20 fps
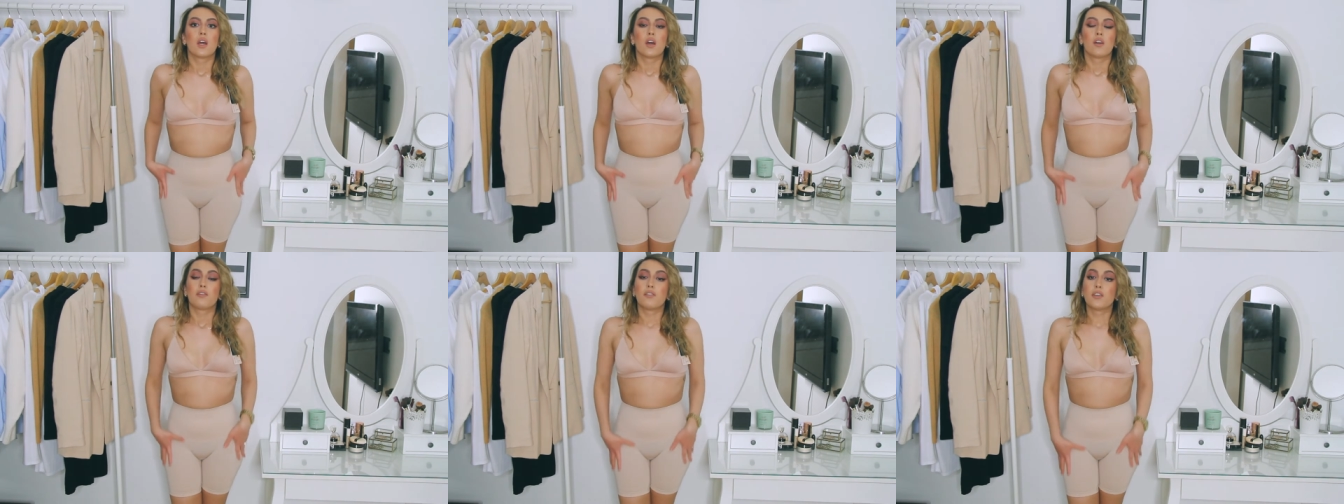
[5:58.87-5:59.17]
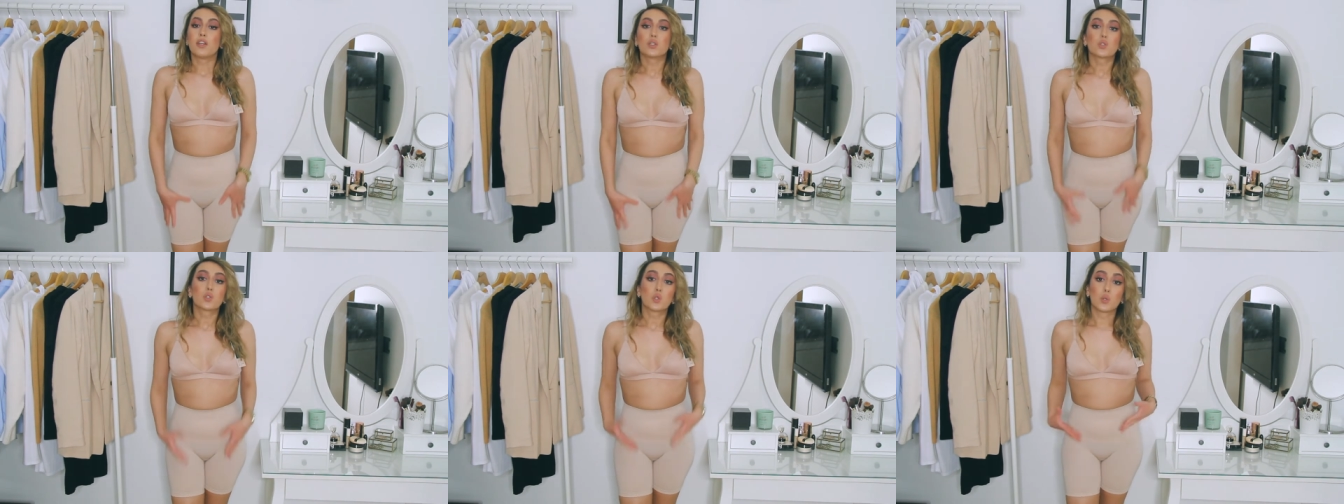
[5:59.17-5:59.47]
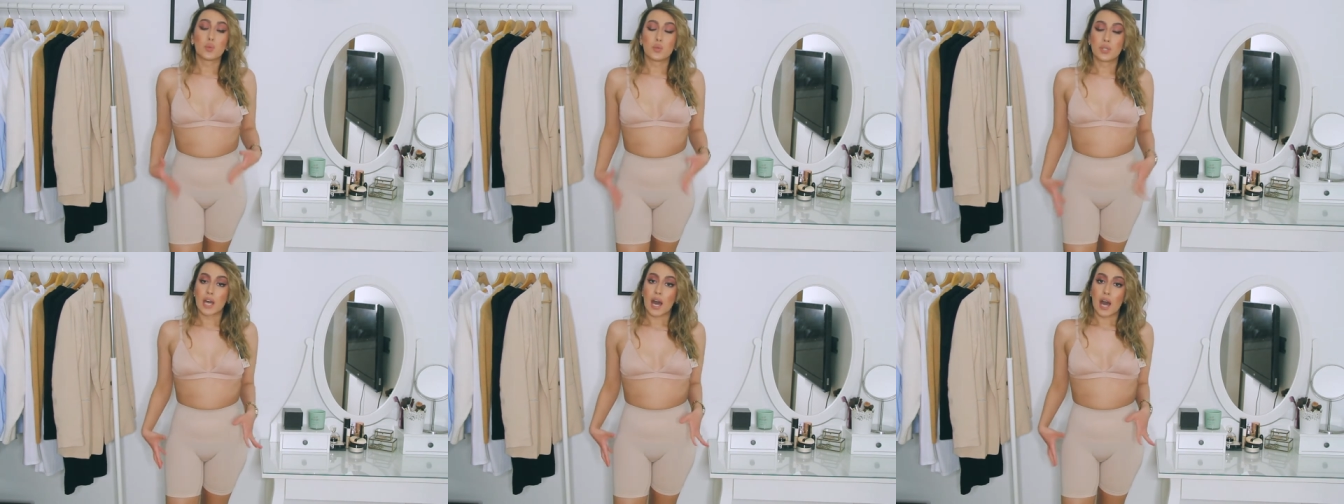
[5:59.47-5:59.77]
feel
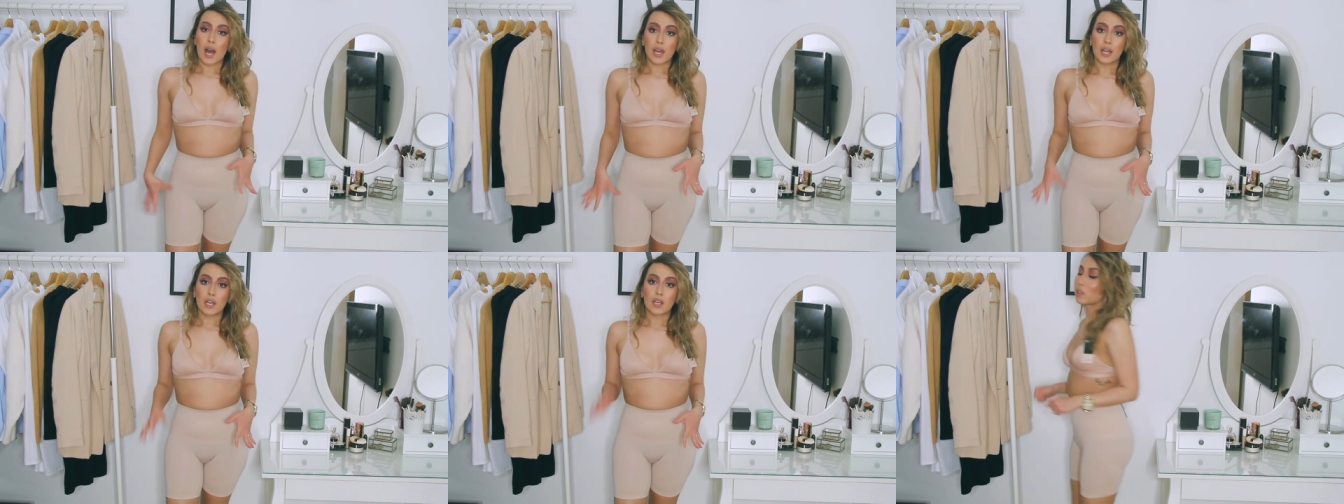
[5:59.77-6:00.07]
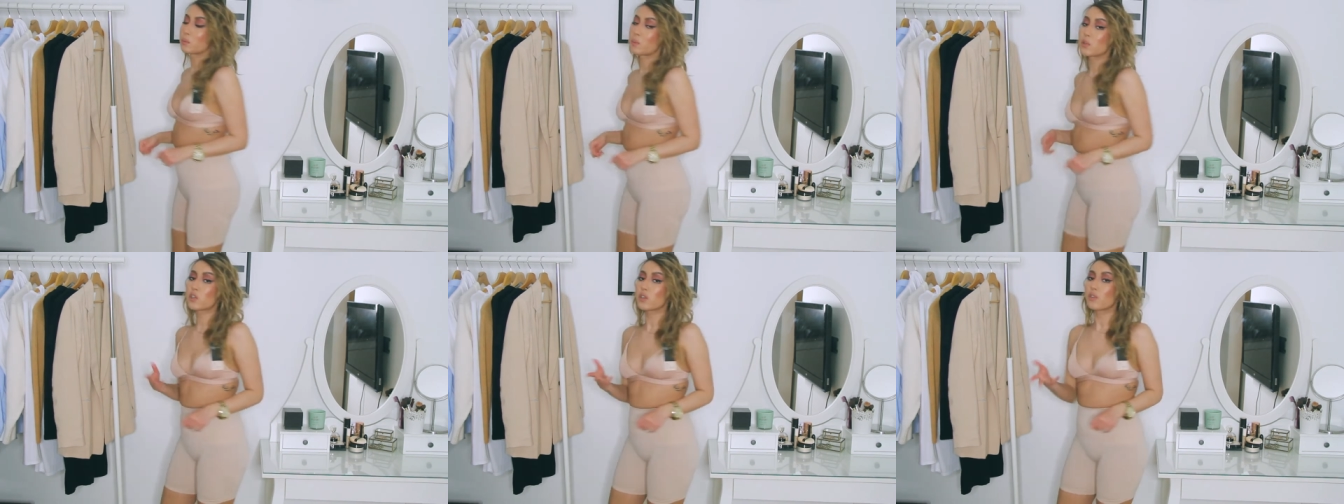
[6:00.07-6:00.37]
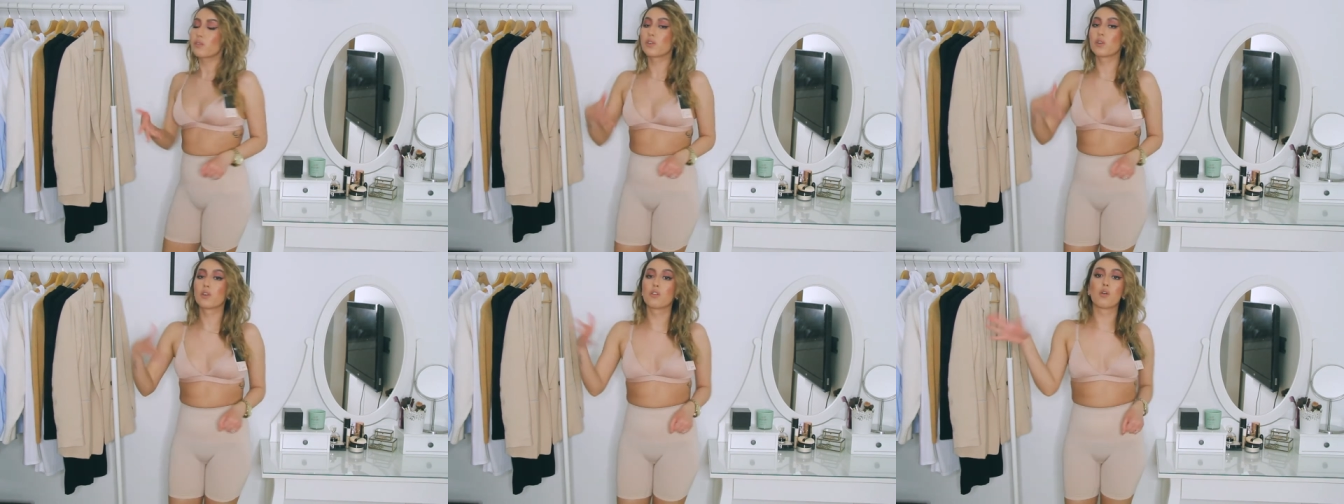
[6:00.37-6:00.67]
too tight especially
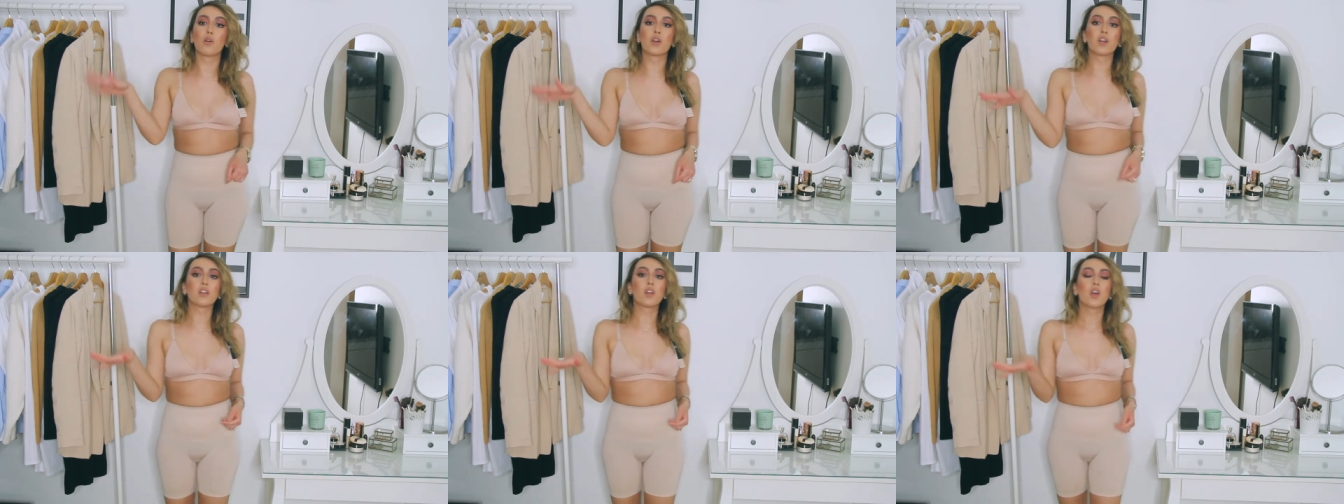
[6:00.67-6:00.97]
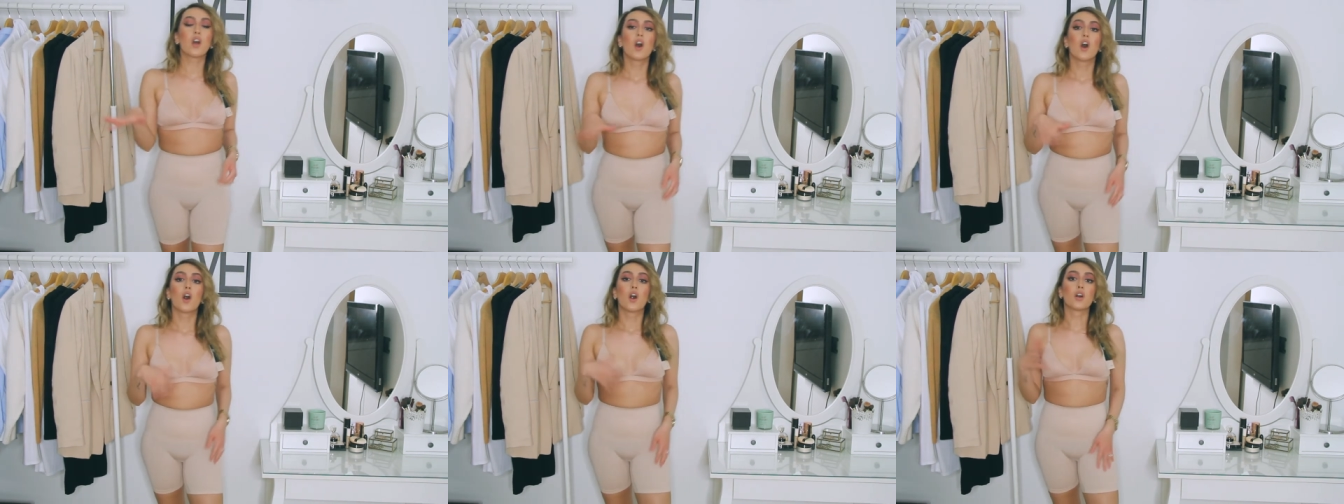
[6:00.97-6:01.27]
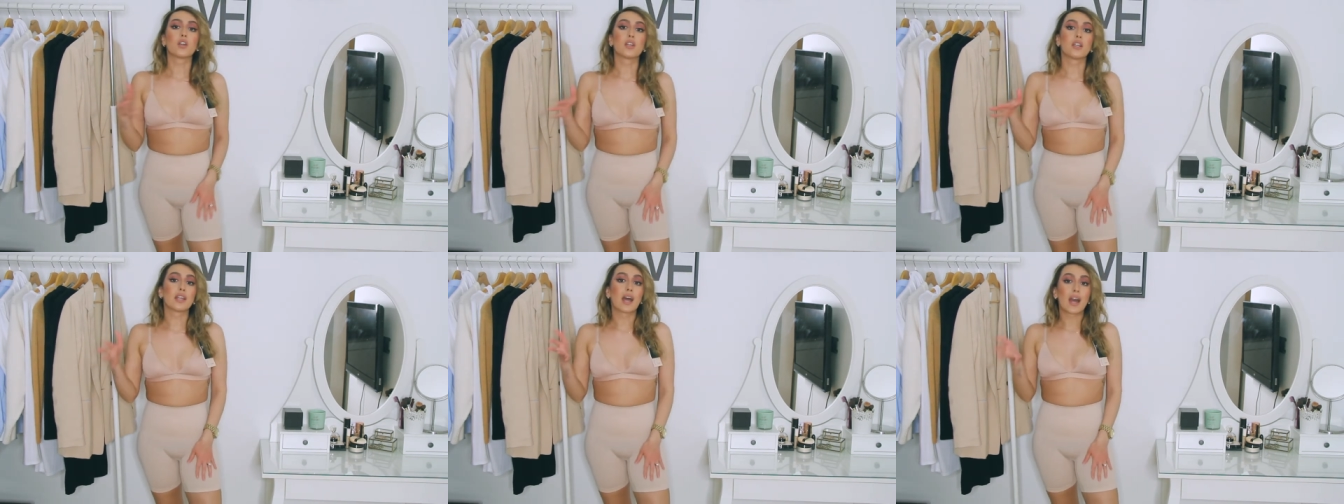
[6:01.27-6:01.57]
if you're going
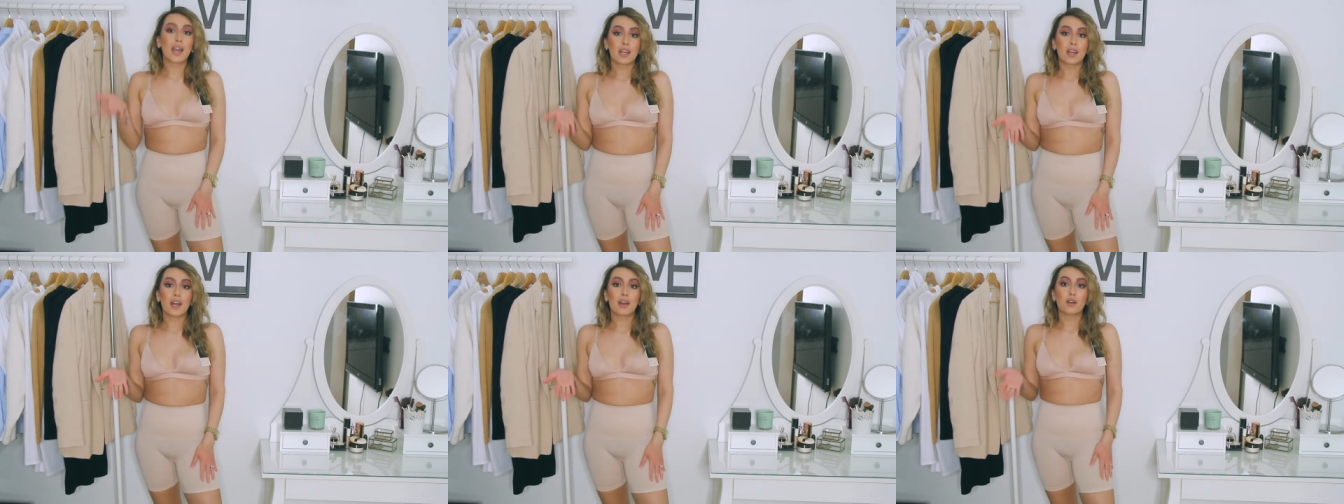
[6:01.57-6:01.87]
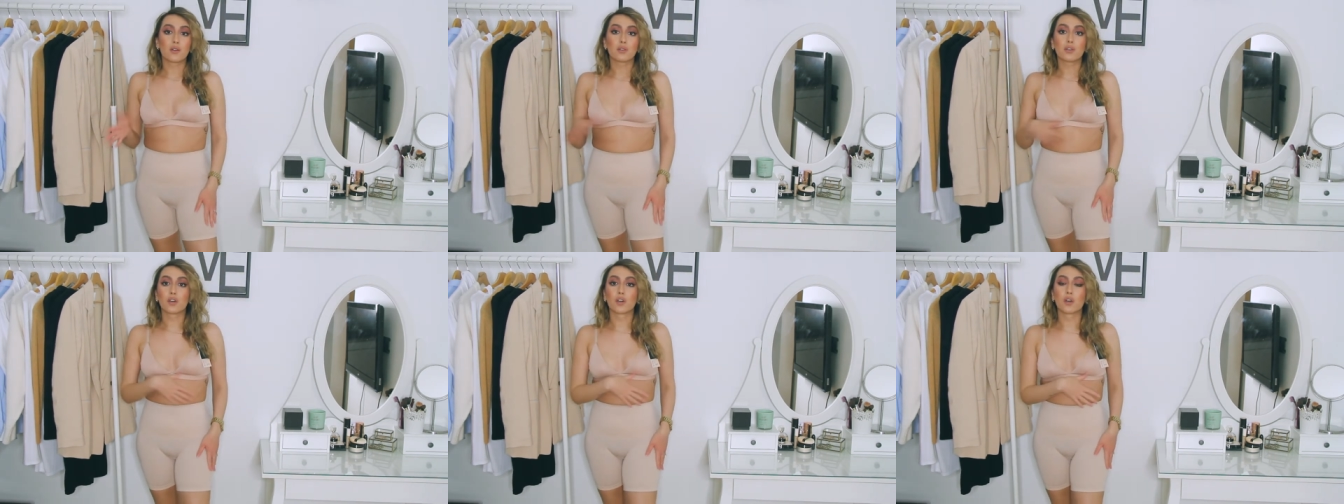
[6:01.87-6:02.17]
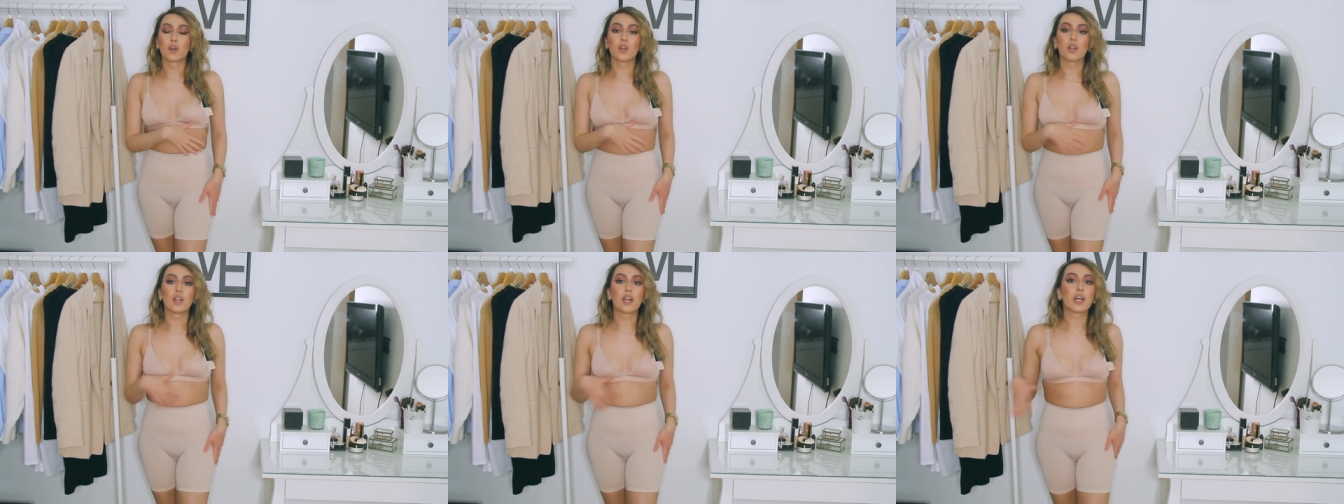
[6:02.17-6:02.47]
on a night out
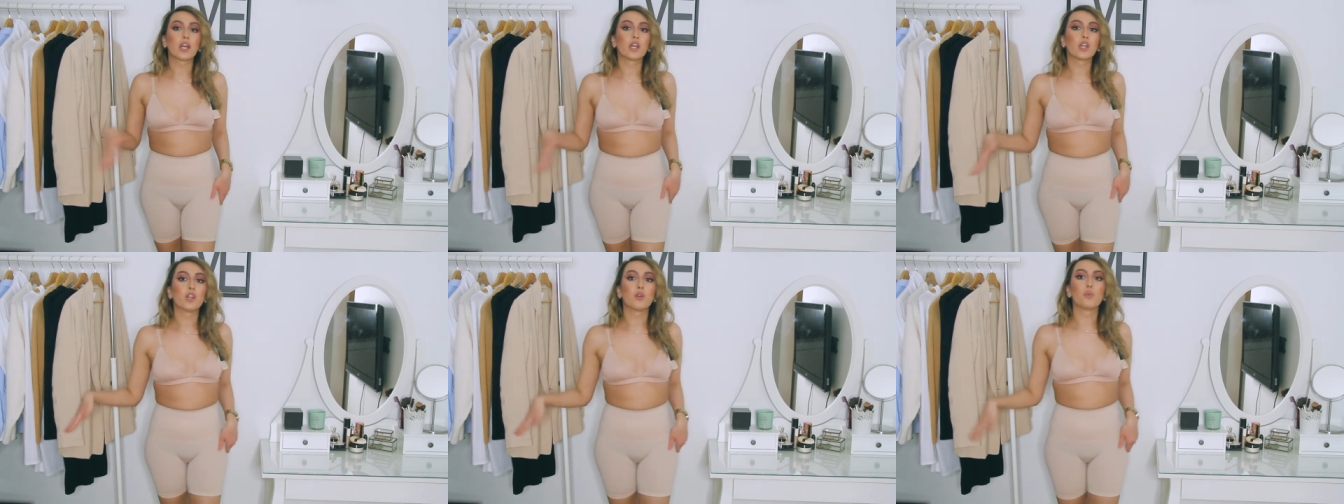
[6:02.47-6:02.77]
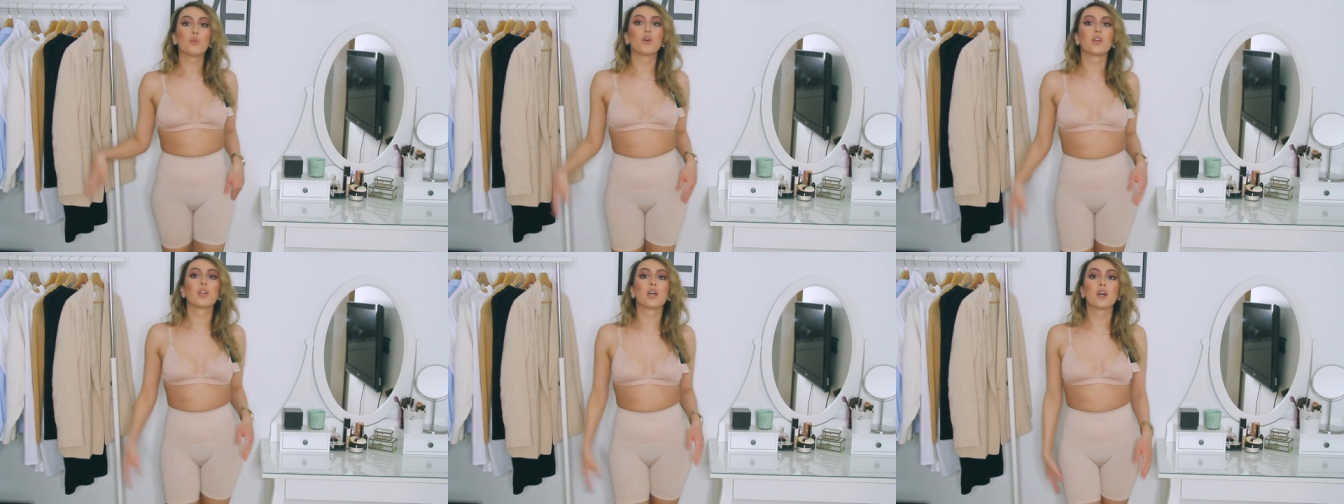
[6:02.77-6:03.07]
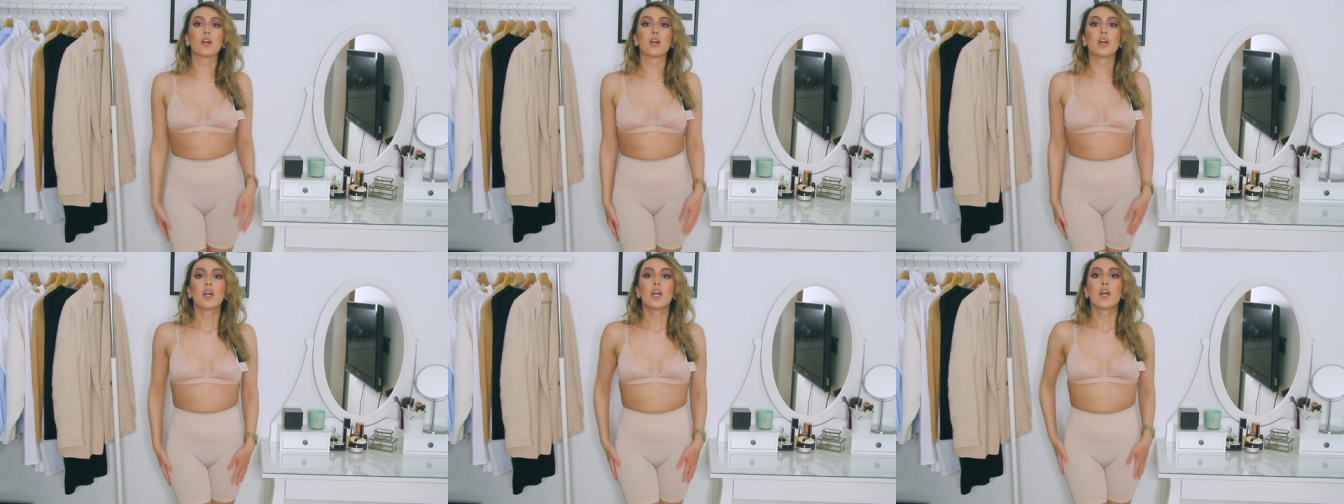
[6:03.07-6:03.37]
girl like you want
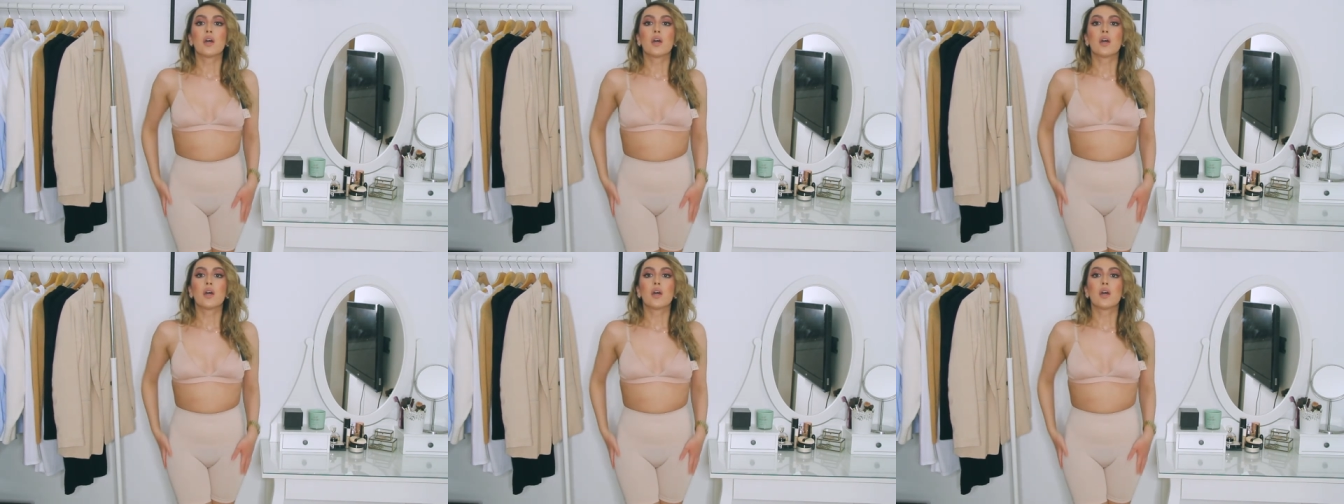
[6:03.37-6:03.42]
to